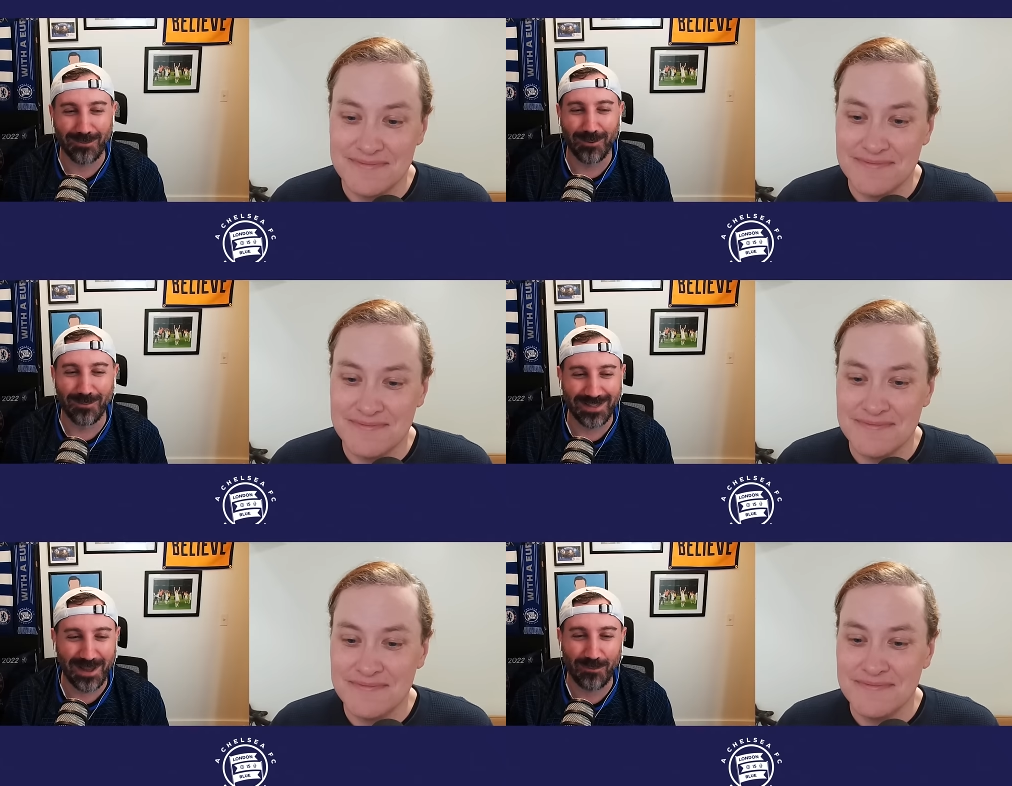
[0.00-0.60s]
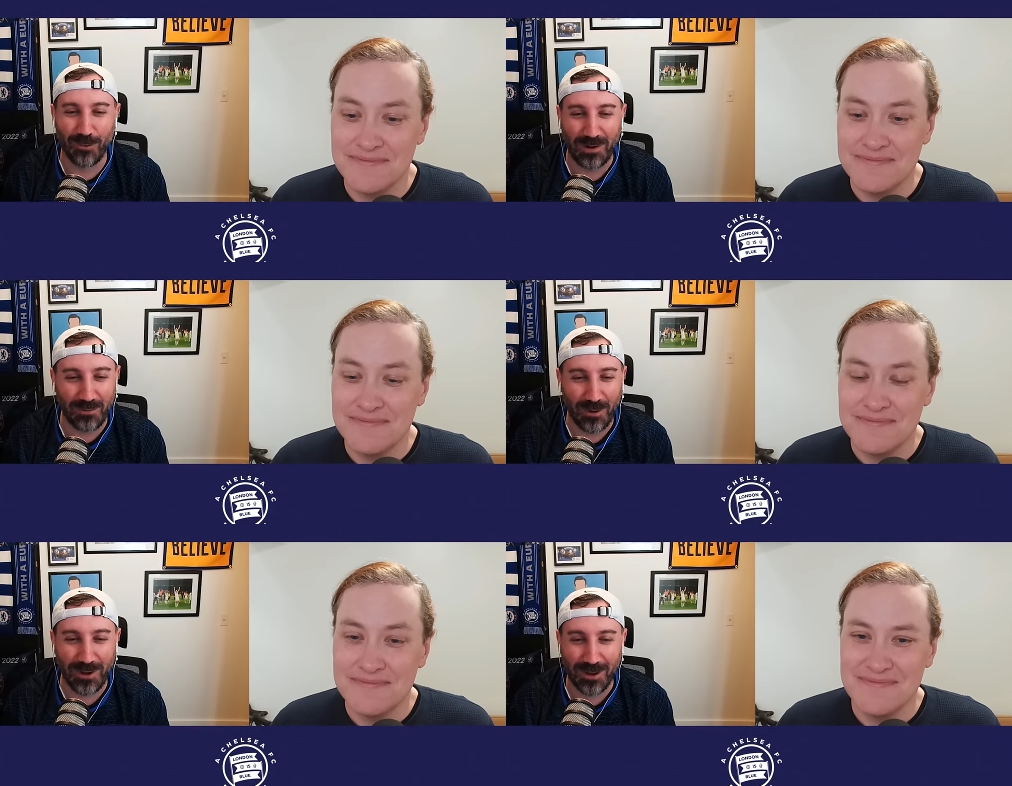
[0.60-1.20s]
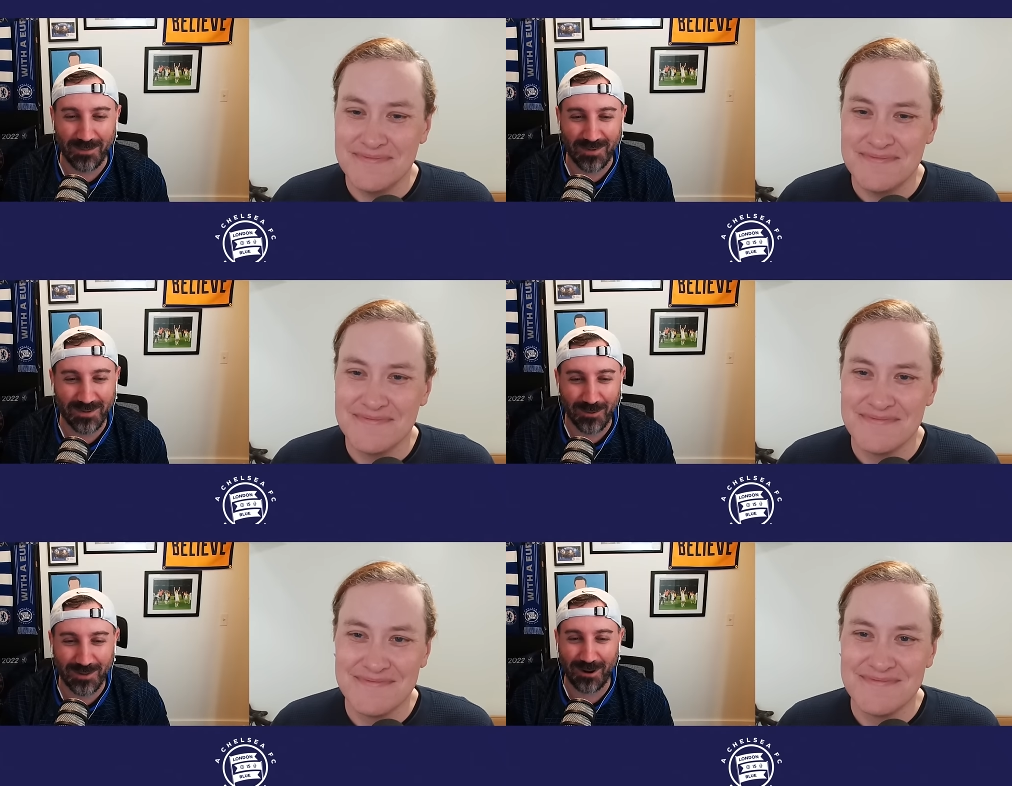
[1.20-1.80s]
Speaker 1: room like that Roy Williams North
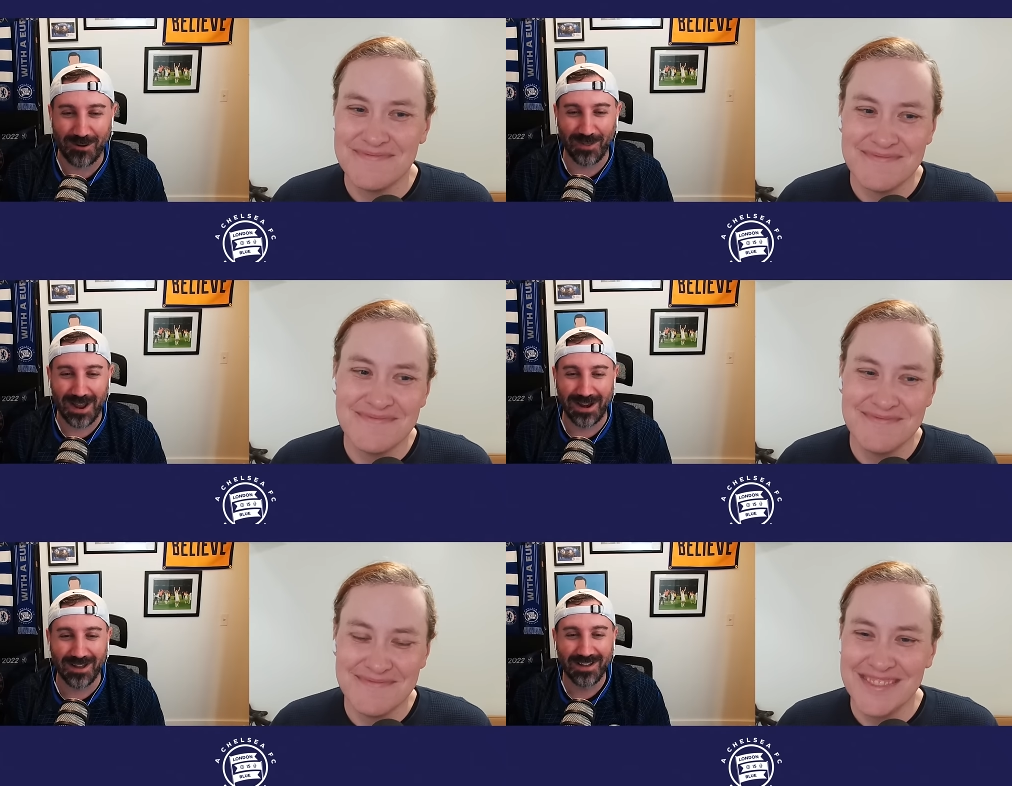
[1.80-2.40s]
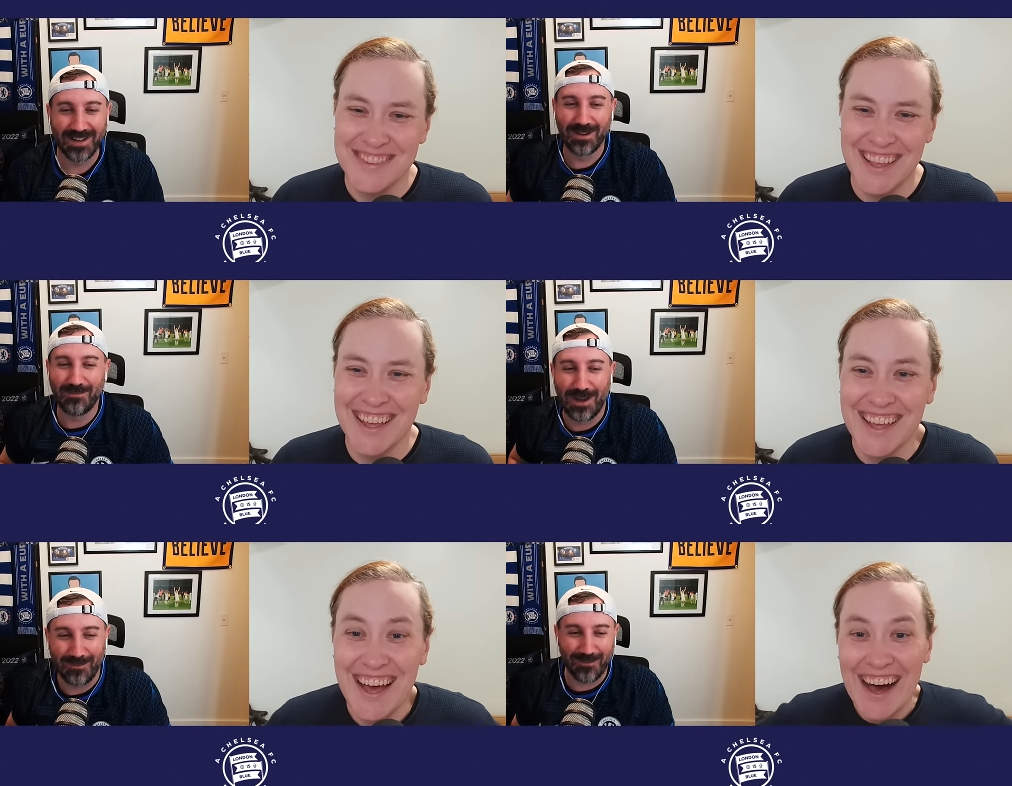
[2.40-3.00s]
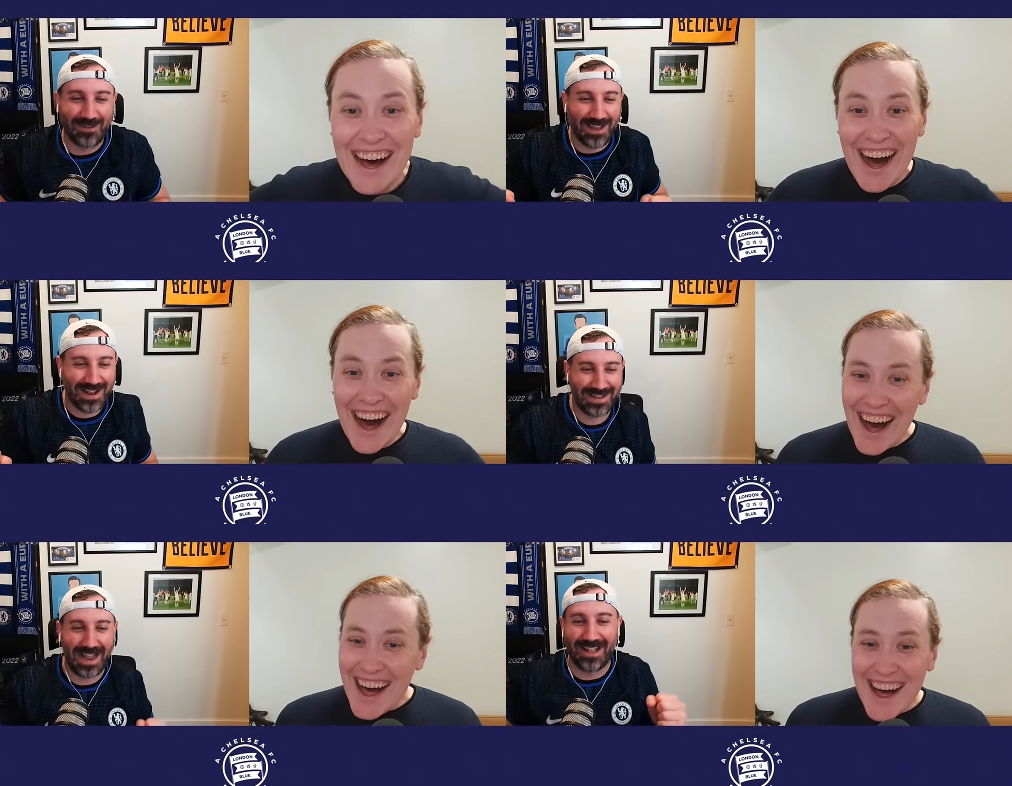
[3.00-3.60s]
Carolina bit where he's like
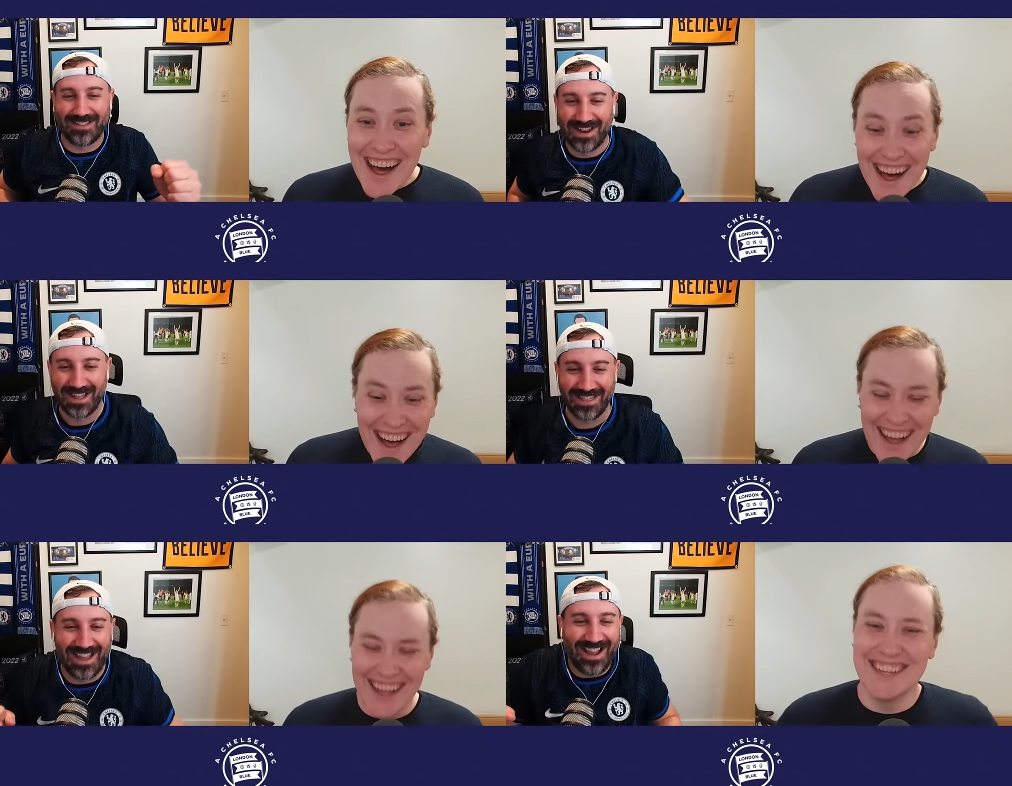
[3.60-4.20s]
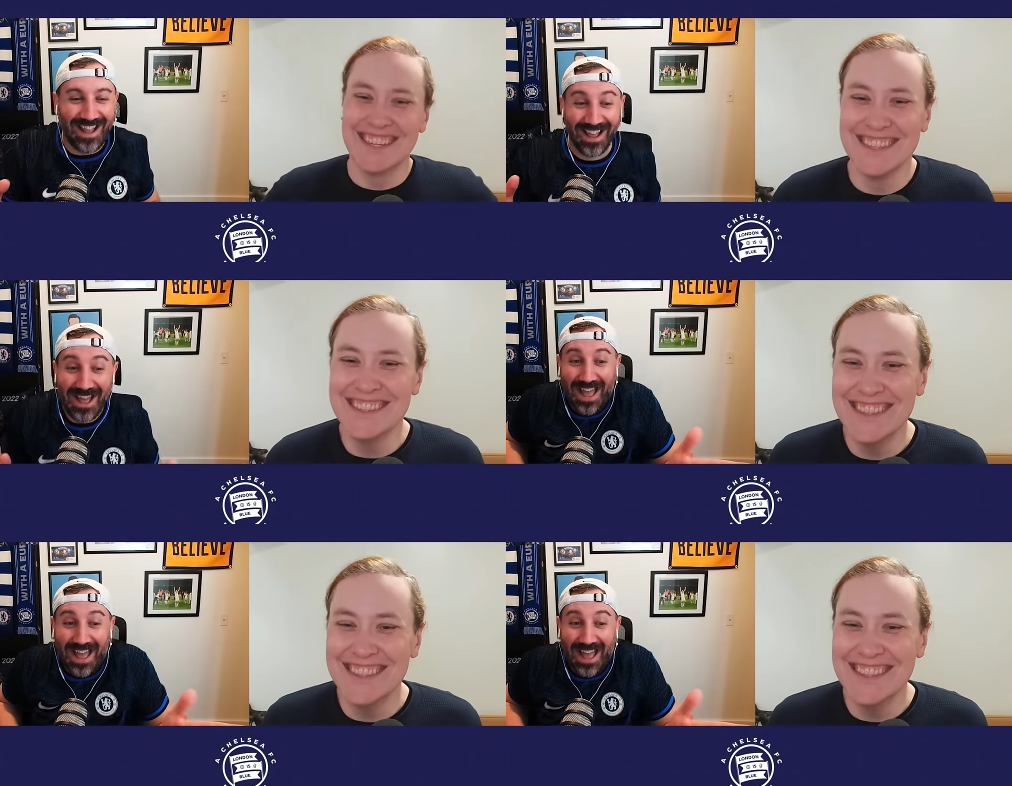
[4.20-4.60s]
ah. dancing in ah. there.